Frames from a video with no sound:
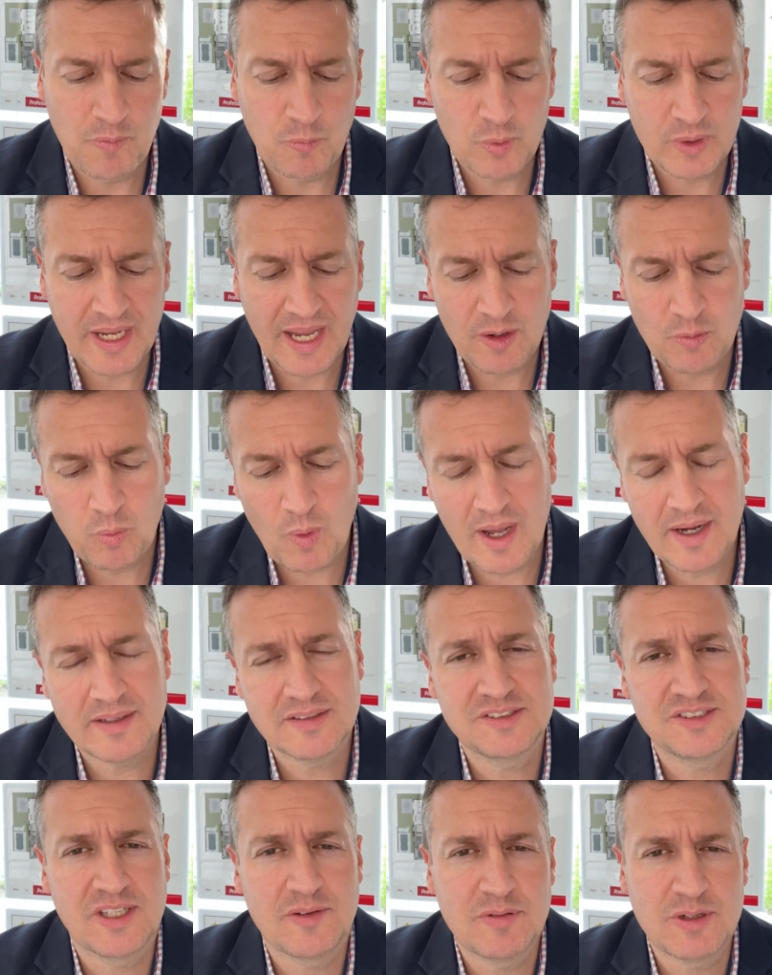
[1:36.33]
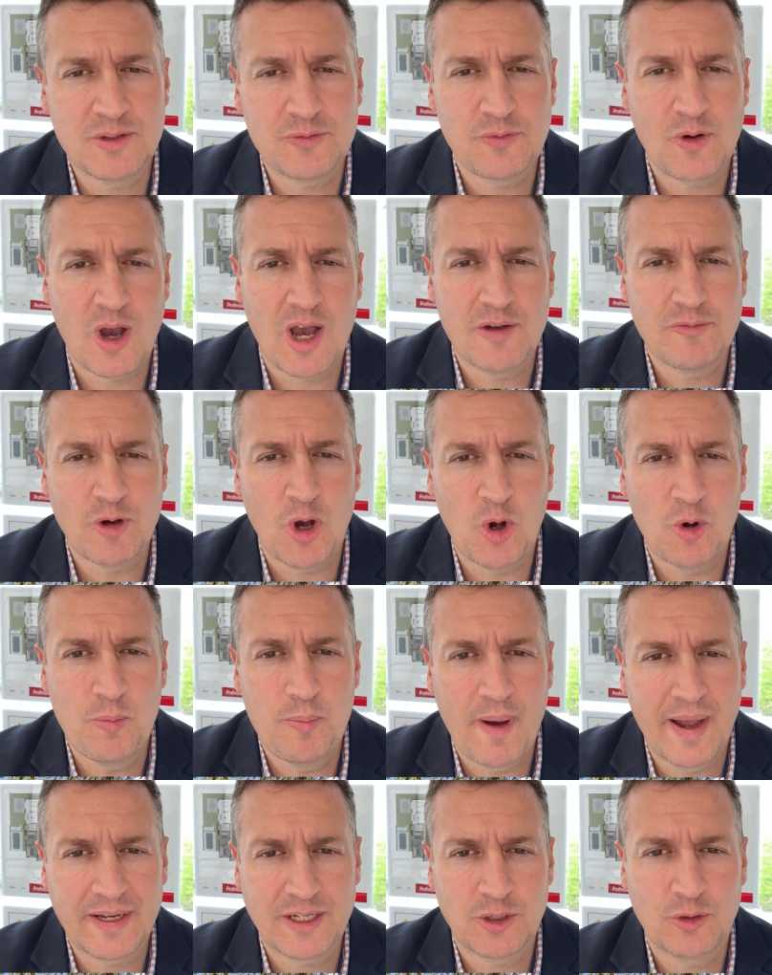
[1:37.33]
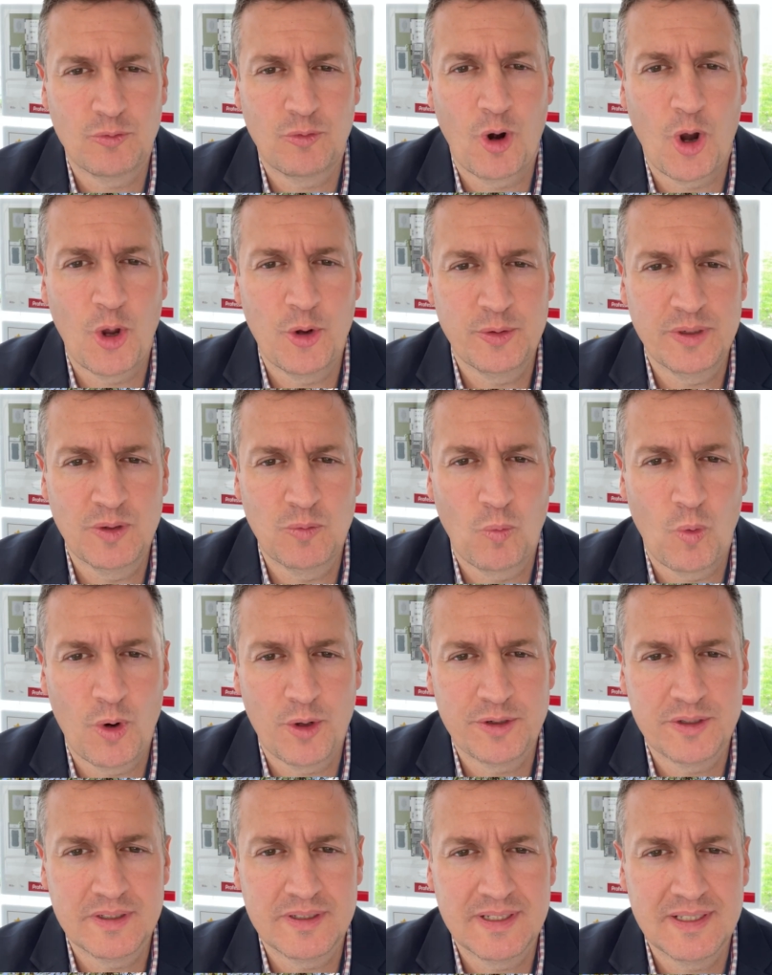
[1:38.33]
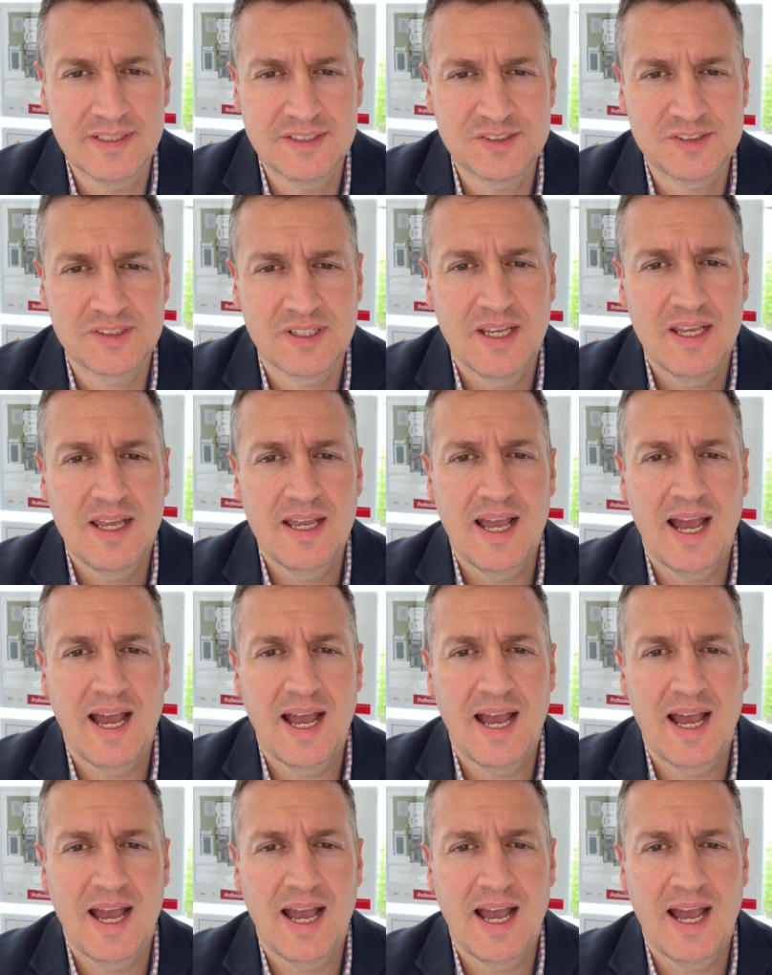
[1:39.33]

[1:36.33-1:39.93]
We had one at 75 Old Baker Road in Wandin East.